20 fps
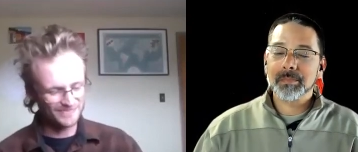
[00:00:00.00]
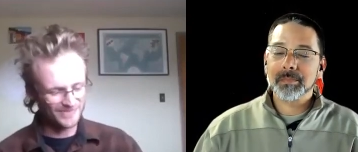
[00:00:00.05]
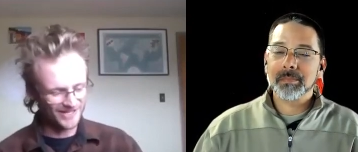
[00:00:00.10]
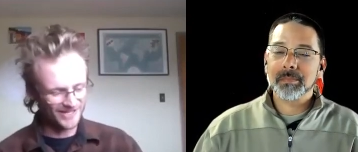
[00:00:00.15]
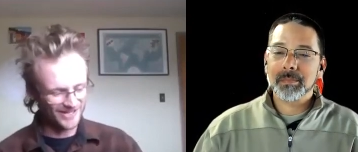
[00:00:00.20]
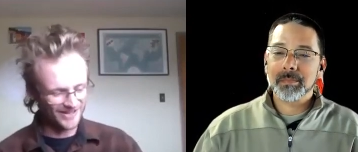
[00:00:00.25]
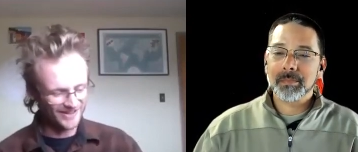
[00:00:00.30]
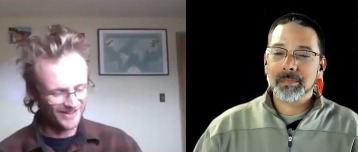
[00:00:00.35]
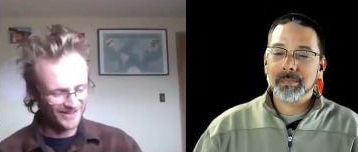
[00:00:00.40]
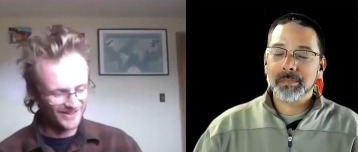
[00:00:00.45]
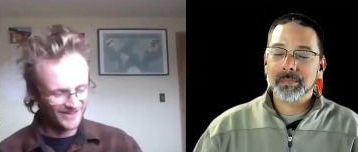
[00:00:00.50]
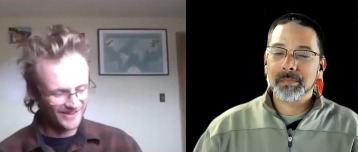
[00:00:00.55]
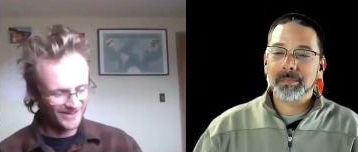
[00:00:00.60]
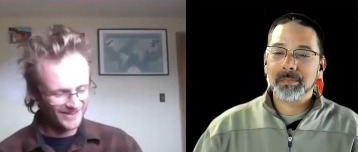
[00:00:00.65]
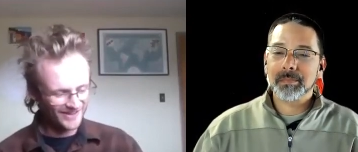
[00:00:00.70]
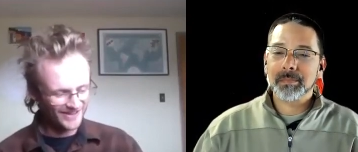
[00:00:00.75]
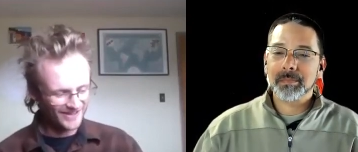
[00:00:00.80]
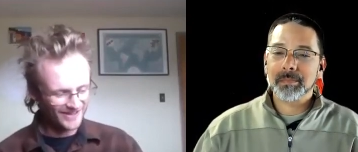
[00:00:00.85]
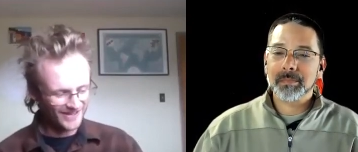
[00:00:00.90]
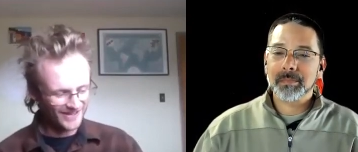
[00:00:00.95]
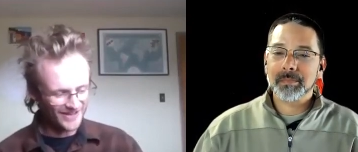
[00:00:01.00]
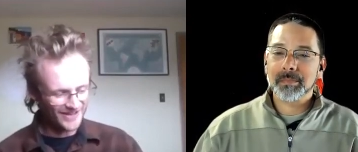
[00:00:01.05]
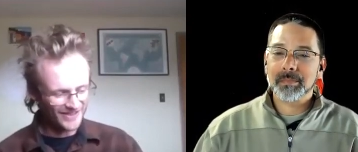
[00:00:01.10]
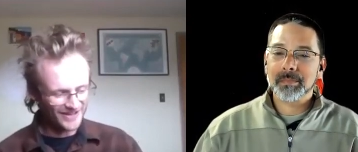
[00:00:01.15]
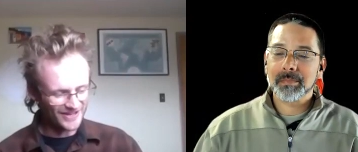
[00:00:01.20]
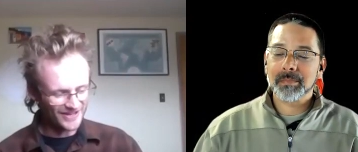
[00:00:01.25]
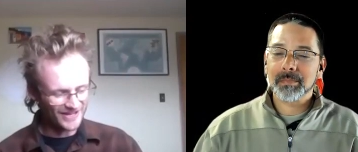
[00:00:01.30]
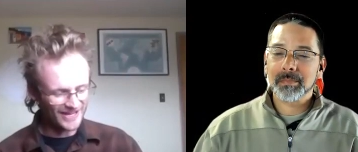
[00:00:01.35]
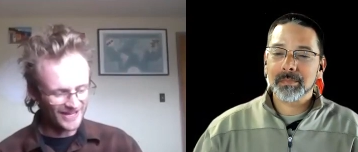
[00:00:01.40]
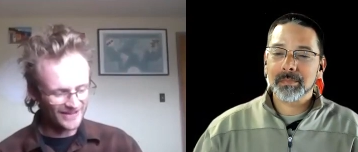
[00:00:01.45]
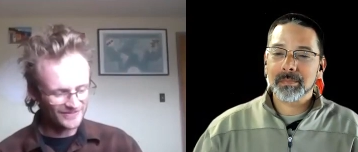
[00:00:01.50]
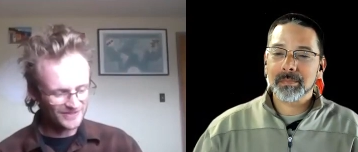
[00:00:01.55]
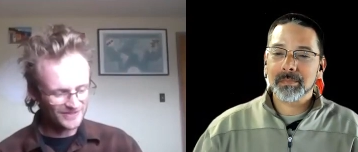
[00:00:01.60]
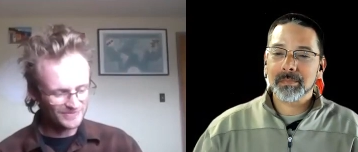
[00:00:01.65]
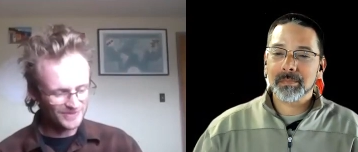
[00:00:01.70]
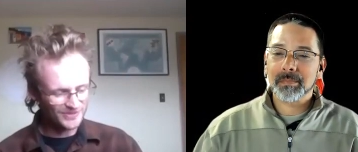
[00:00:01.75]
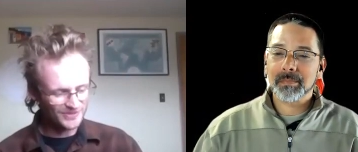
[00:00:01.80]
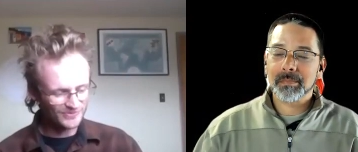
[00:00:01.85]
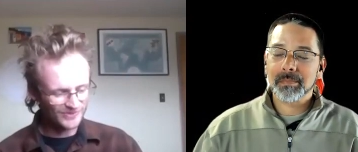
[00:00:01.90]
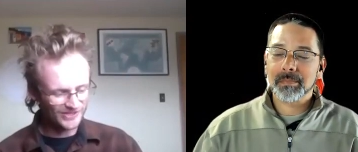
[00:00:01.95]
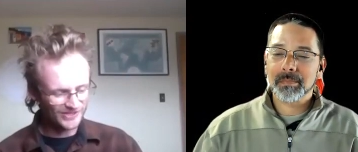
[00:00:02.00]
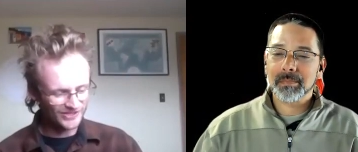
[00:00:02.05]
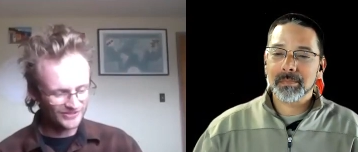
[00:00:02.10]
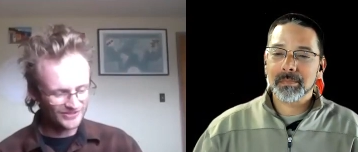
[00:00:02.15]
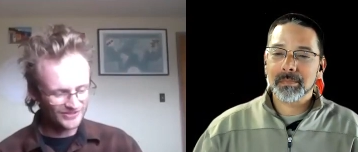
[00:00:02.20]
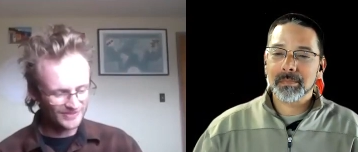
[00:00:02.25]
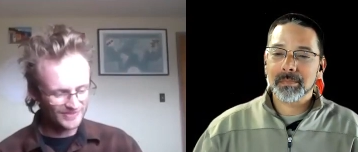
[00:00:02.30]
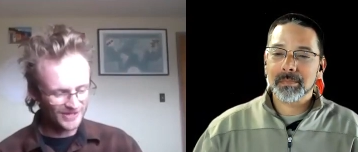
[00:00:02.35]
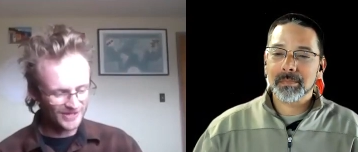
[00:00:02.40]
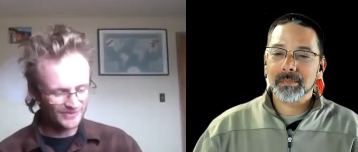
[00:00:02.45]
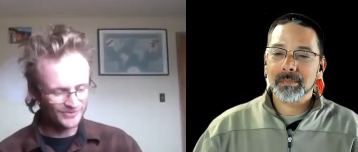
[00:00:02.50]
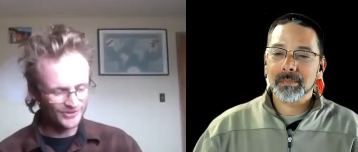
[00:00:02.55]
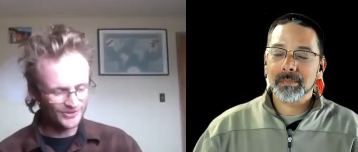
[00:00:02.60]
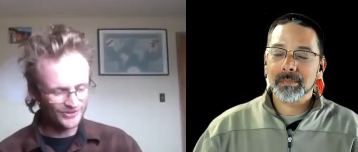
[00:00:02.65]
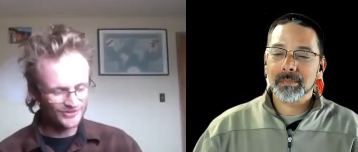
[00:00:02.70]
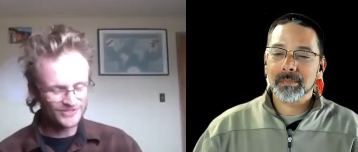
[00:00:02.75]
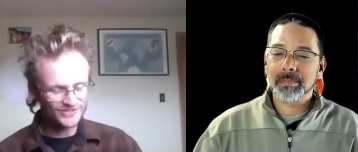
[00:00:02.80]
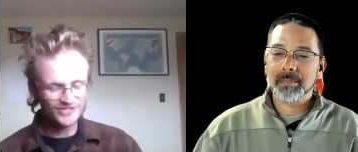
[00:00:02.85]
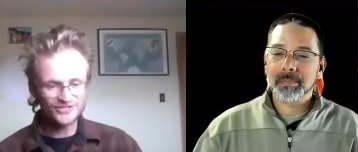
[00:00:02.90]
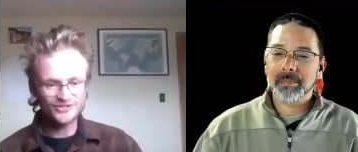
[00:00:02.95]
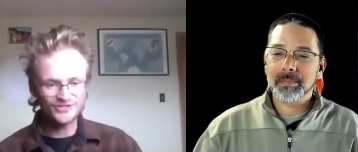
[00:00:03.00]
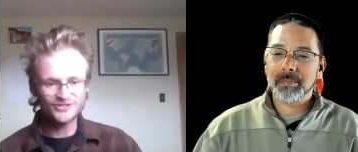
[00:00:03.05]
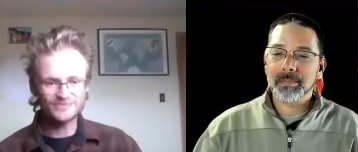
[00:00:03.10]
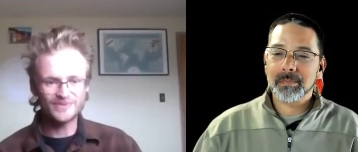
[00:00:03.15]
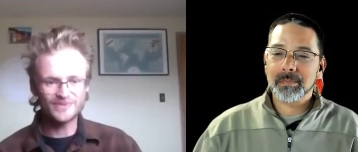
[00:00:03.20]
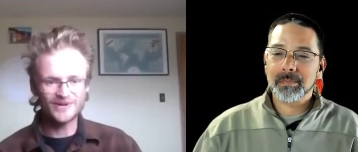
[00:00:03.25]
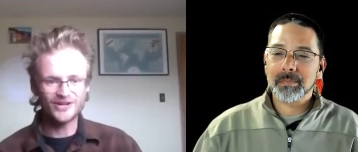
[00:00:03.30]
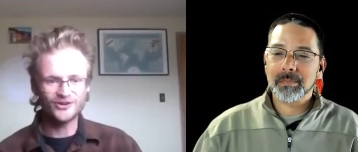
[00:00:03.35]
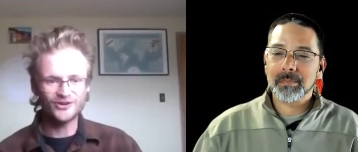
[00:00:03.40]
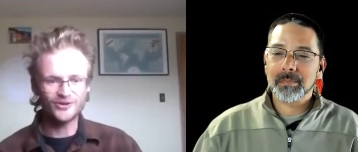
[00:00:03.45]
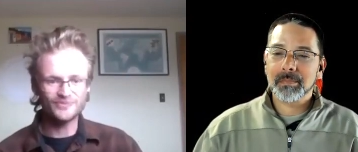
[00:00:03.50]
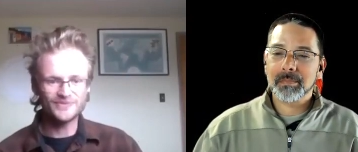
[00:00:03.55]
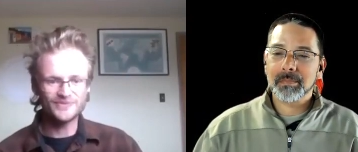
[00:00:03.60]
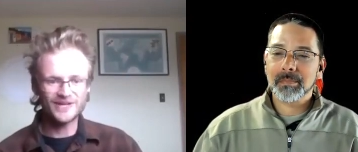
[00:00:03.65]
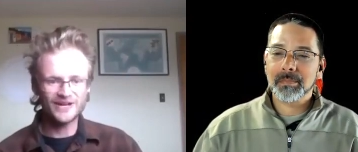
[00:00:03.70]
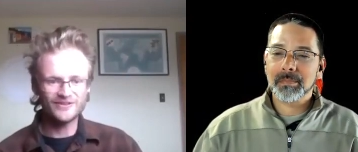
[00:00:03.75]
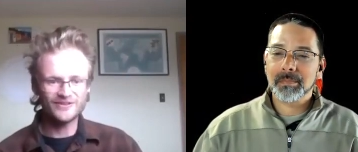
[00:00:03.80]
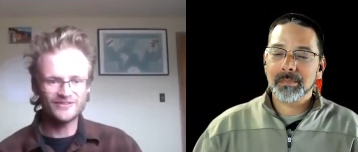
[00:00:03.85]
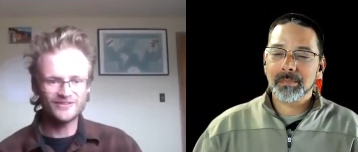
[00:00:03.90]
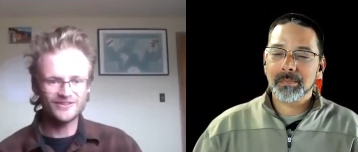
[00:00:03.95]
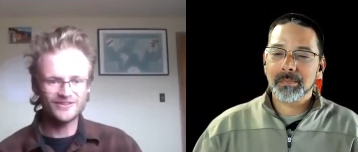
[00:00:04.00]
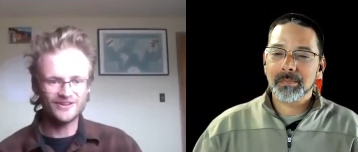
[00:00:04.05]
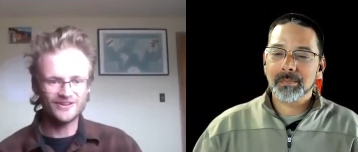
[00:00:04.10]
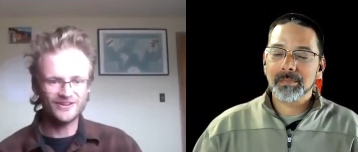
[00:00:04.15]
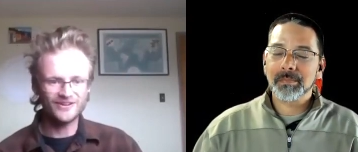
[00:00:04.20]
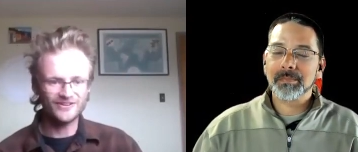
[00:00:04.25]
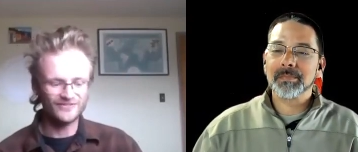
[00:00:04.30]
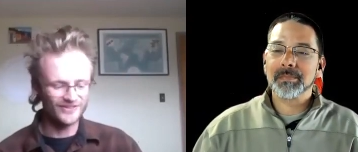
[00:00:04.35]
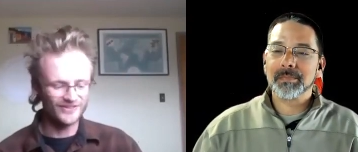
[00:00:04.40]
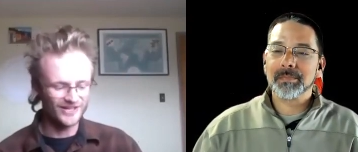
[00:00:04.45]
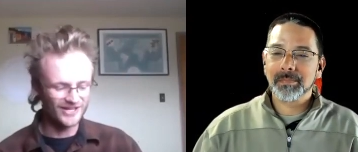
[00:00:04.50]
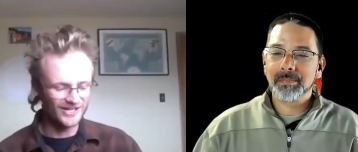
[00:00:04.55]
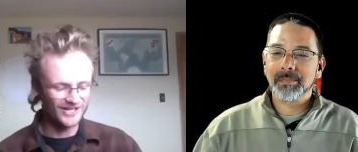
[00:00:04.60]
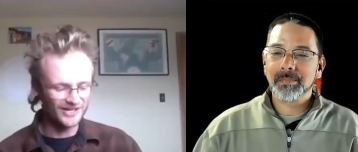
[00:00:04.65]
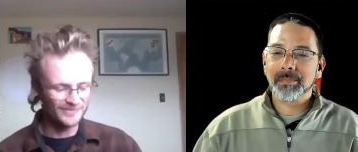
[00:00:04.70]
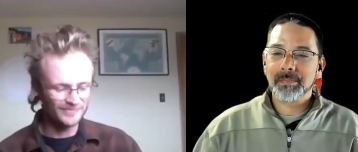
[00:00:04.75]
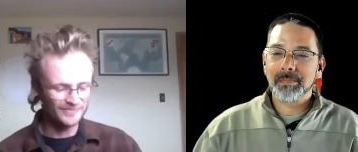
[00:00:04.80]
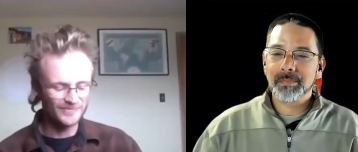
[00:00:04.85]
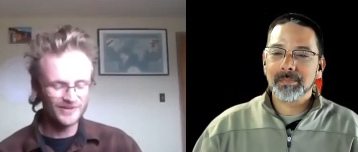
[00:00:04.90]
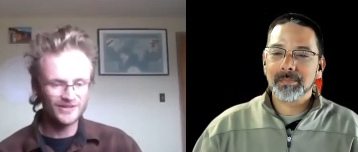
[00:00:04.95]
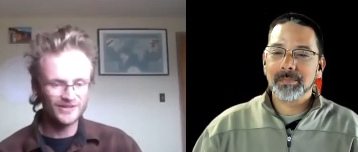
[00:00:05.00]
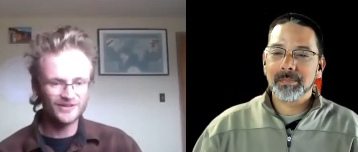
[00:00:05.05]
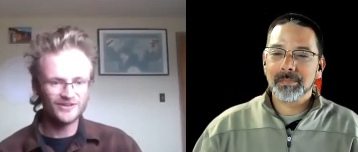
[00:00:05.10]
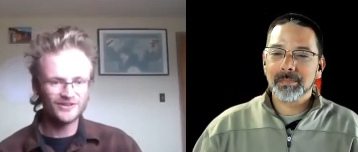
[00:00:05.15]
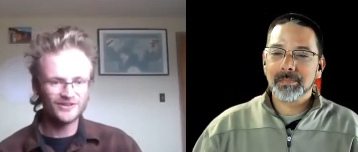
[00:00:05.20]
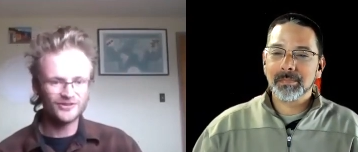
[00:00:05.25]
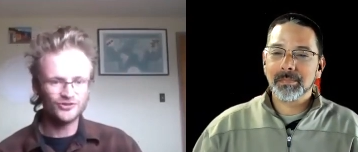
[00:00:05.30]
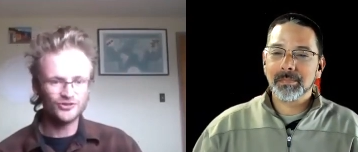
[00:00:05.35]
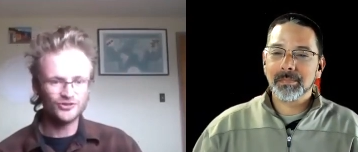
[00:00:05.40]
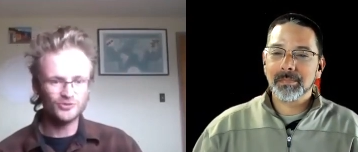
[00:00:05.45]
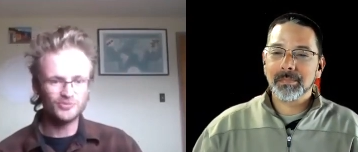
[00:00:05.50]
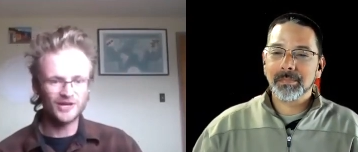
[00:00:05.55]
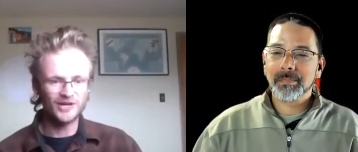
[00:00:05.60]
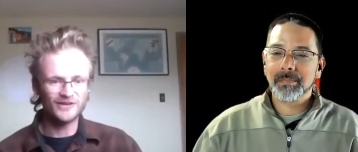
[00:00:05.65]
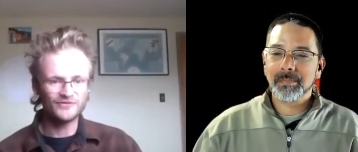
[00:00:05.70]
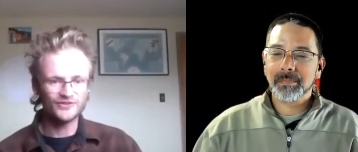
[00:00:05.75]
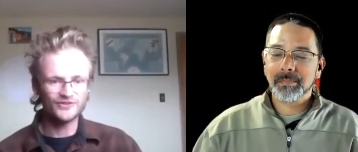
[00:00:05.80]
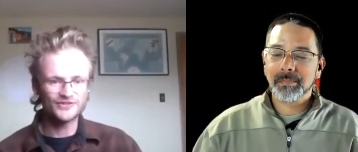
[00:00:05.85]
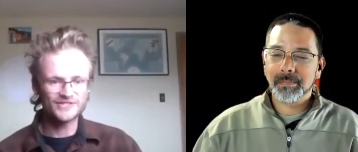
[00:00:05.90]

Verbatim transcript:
Speaker 1: But I think I have to be real to my roots and choose my hometown of um, New Braunfels,